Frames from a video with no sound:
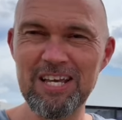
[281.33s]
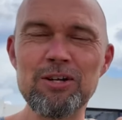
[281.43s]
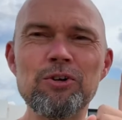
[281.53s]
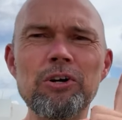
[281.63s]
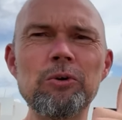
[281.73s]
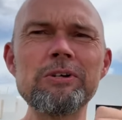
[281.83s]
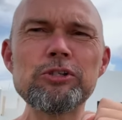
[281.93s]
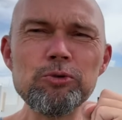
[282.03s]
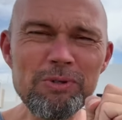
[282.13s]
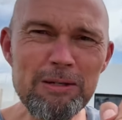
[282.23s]
not only
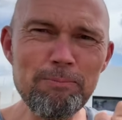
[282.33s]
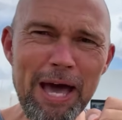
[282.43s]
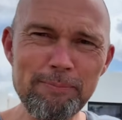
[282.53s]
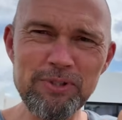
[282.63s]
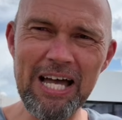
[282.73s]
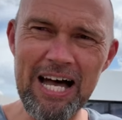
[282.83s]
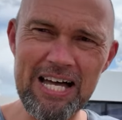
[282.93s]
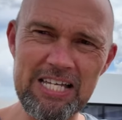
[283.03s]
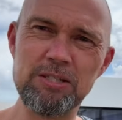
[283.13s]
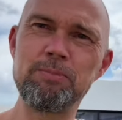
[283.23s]
to be
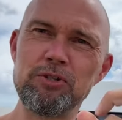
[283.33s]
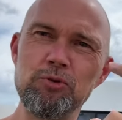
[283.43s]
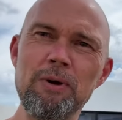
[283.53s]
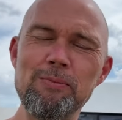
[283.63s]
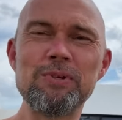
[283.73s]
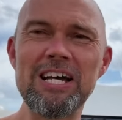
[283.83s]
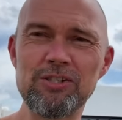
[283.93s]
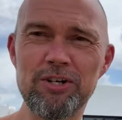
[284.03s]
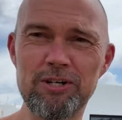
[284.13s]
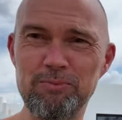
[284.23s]
baptized, but to
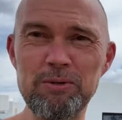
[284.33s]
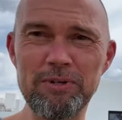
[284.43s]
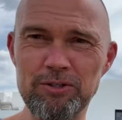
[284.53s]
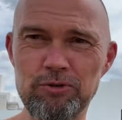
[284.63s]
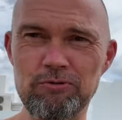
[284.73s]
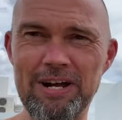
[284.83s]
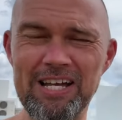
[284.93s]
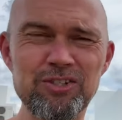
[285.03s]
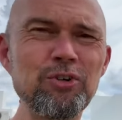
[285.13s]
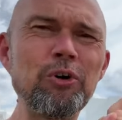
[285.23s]
baptize other people into
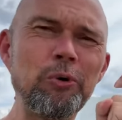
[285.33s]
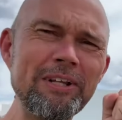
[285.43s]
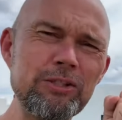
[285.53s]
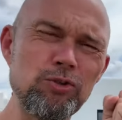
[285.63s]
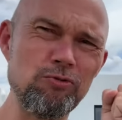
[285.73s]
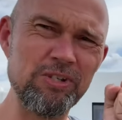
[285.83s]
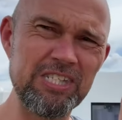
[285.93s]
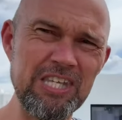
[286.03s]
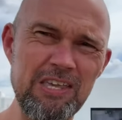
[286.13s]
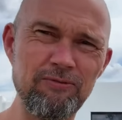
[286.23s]
Christ, not only to
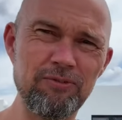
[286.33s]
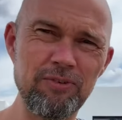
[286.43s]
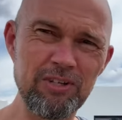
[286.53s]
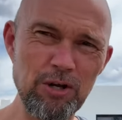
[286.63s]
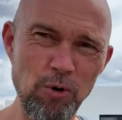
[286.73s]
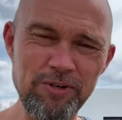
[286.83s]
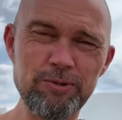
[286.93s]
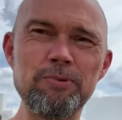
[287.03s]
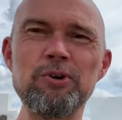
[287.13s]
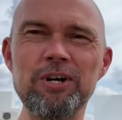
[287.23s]
receive the Holy
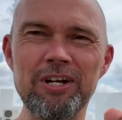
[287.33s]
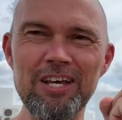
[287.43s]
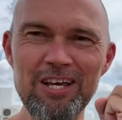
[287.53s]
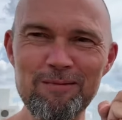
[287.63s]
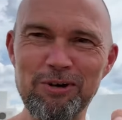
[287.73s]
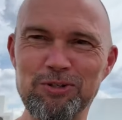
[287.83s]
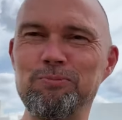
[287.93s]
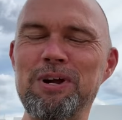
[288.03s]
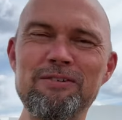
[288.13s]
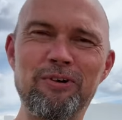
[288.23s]
Spirit, but to
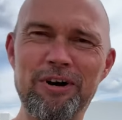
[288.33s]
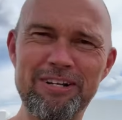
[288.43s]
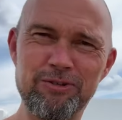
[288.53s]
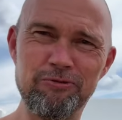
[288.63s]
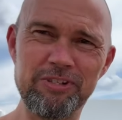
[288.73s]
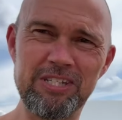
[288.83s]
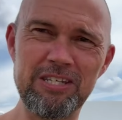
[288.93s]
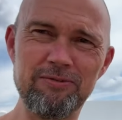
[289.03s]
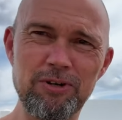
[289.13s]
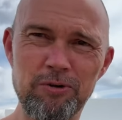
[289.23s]
pray for others to
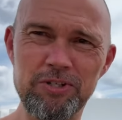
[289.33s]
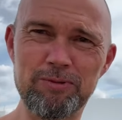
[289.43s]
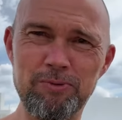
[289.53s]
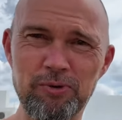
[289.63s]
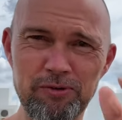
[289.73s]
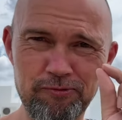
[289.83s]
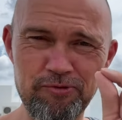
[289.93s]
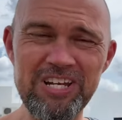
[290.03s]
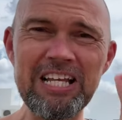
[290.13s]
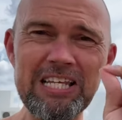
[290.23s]
receive the Holy Spirit.
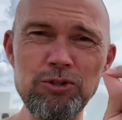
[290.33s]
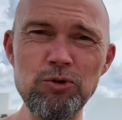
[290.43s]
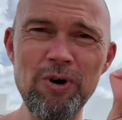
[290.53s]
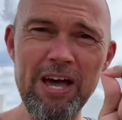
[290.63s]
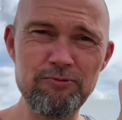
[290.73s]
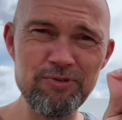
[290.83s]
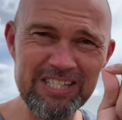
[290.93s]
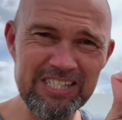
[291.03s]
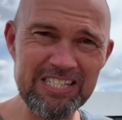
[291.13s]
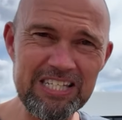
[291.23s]
Freely you have
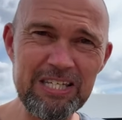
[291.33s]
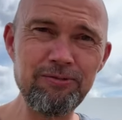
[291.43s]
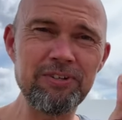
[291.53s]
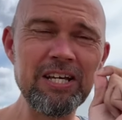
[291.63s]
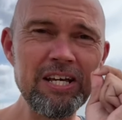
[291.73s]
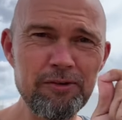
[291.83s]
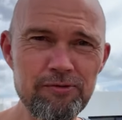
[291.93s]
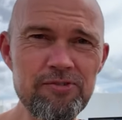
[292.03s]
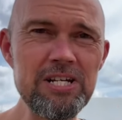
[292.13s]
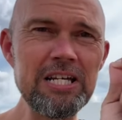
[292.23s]
received,
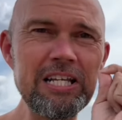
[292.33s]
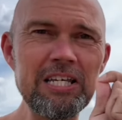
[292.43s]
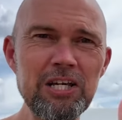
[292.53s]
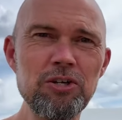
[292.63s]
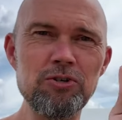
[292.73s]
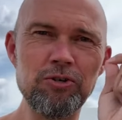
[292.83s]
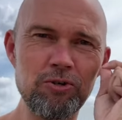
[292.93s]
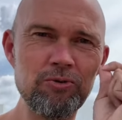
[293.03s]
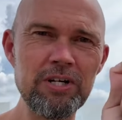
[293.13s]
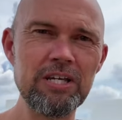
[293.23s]
freely
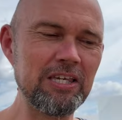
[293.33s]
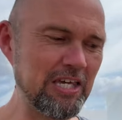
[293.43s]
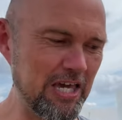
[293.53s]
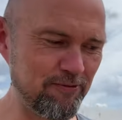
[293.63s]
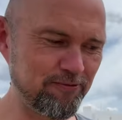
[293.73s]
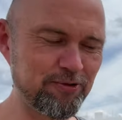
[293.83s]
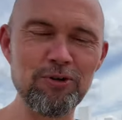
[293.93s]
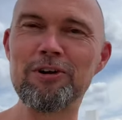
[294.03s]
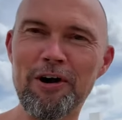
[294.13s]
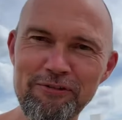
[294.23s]
you give.
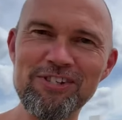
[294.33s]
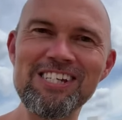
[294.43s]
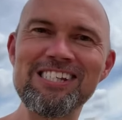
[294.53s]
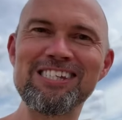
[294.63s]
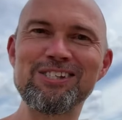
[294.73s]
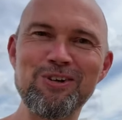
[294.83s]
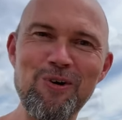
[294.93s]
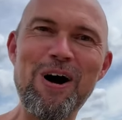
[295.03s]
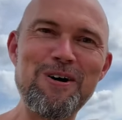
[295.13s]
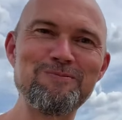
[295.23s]
So love Jesus,
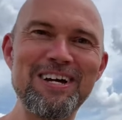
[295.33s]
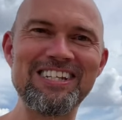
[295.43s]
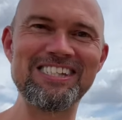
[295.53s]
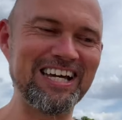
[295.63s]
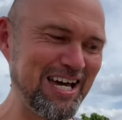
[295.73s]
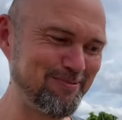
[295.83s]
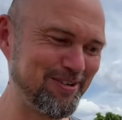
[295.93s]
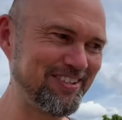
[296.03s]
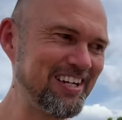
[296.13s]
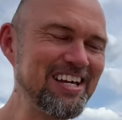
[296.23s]
go out, my
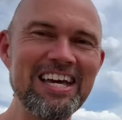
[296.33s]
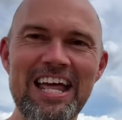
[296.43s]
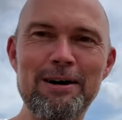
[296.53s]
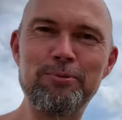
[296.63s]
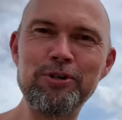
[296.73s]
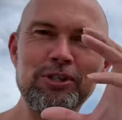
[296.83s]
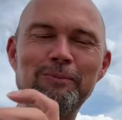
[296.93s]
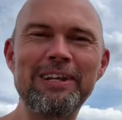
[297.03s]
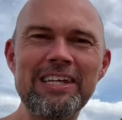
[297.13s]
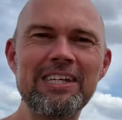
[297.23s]
disciples. And I put
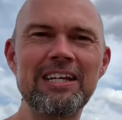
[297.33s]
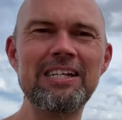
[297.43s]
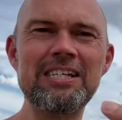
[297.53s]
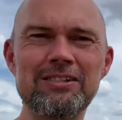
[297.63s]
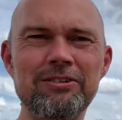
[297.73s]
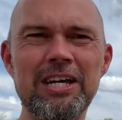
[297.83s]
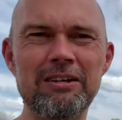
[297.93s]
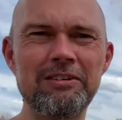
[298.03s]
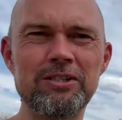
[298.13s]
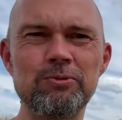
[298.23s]
some link in here
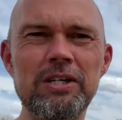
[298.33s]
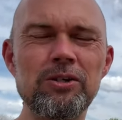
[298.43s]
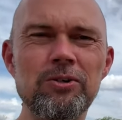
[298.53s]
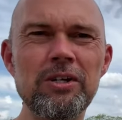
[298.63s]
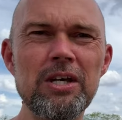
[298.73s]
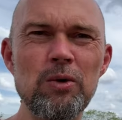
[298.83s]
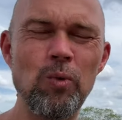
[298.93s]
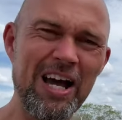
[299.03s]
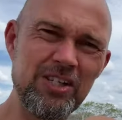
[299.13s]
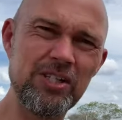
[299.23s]
together this video
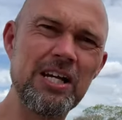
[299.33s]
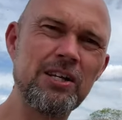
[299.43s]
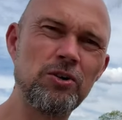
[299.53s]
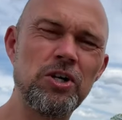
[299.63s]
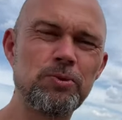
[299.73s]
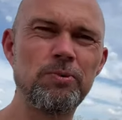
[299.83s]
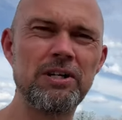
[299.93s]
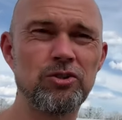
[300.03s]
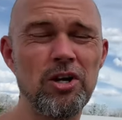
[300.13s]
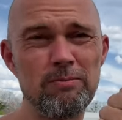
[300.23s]
where I share the gospel
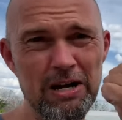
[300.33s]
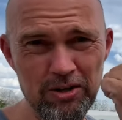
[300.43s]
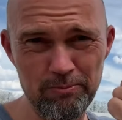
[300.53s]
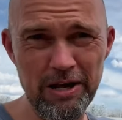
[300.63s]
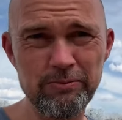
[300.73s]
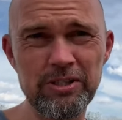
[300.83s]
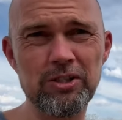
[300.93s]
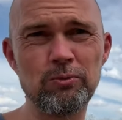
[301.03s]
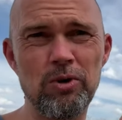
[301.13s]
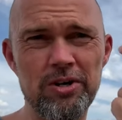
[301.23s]
and talk about the
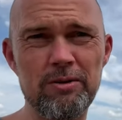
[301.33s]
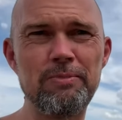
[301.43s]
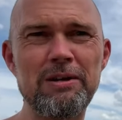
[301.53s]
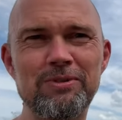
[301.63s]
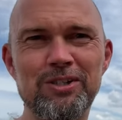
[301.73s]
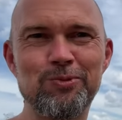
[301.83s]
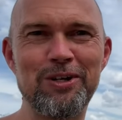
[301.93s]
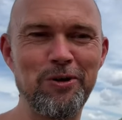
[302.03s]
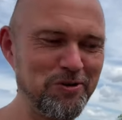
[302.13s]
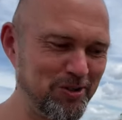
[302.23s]
baptism, water and baptism with
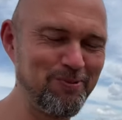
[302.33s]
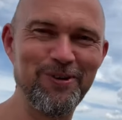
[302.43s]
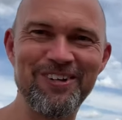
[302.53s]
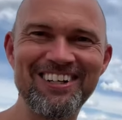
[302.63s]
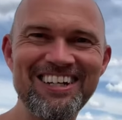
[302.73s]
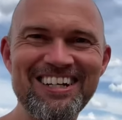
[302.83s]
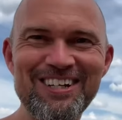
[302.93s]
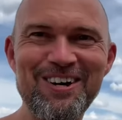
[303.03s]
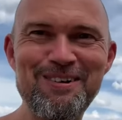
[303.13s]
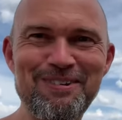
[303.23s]
the Holy Spirit.
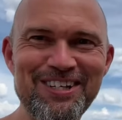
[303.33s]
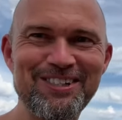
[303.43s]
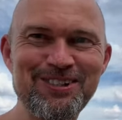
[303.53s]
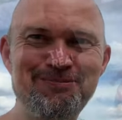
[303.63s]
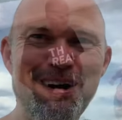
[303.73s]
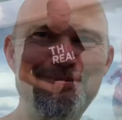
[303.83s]
God bless you. Bye